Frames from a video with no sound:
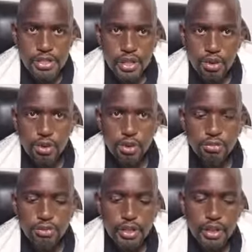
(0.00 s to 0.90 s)
partake
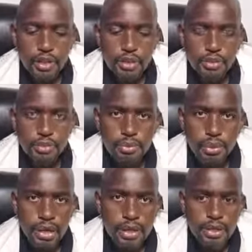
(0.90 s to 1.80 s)
of the
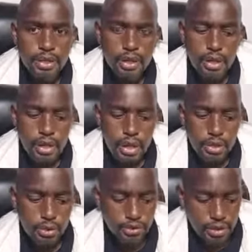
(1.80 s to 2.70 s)
bread
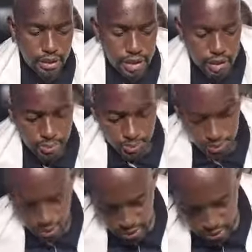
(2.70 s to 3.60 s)
and of the cup
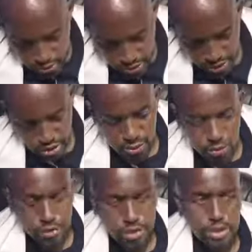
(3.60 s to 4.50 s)
in the mighty
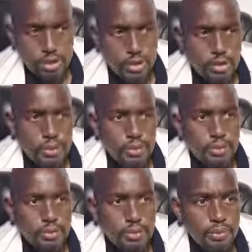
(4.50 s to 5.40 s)
name of Jesus.
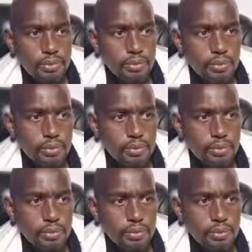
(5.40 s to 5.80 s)
Oh,